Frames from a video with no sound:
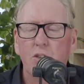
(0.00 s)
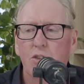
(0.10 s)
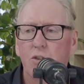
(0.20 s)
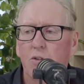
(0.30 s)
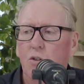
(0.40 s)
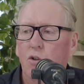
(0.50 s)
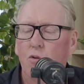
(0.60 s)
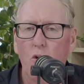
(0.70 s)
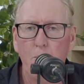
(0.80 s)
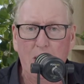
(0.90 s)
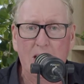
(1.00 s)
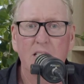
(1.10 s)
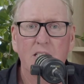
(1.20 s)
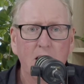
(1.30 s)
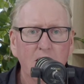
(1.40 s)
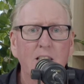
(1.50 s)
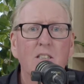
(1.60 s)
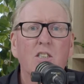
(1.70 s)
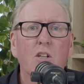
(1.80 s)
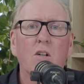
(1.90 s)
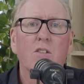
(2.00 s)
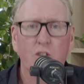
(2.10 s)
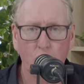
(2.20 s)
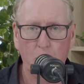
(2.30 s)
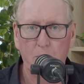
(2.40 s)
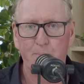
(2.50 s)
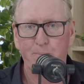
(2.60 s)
you do group sessions on Zoom.